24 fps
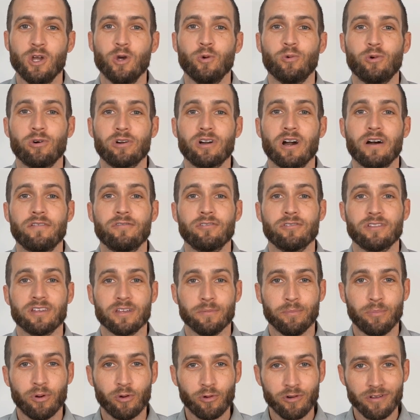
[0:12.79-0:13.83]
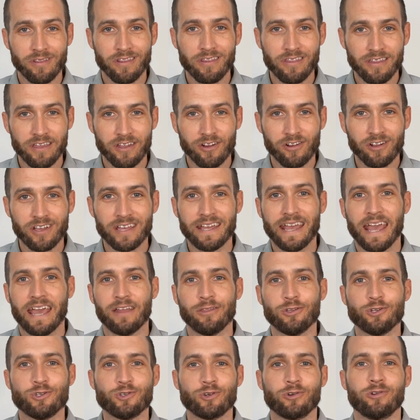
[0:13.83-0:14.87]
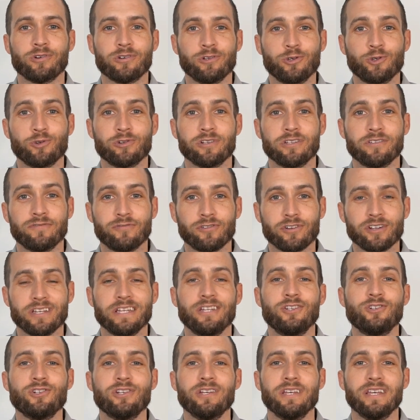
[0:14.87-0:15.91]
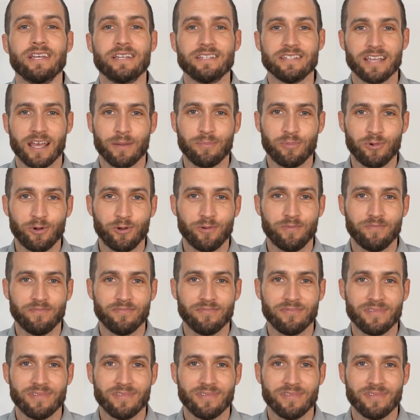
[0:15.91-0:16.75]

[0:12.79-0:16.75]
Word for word: We'll cover the important theory and the journal entries for each example.